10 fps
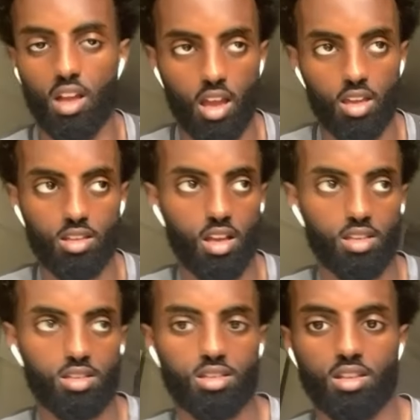And
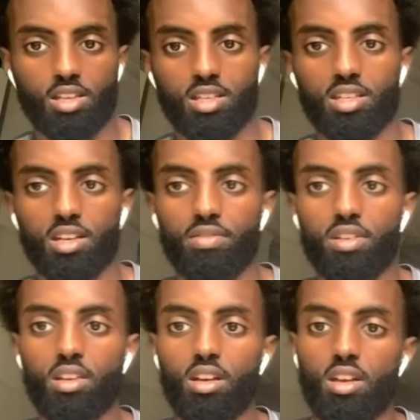that's that's a
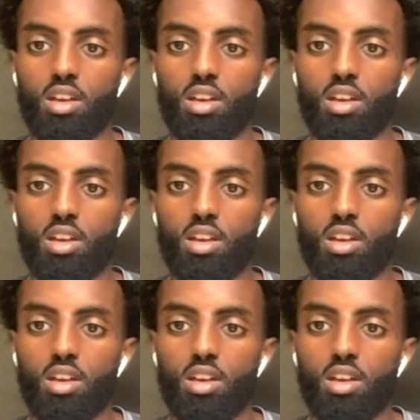given.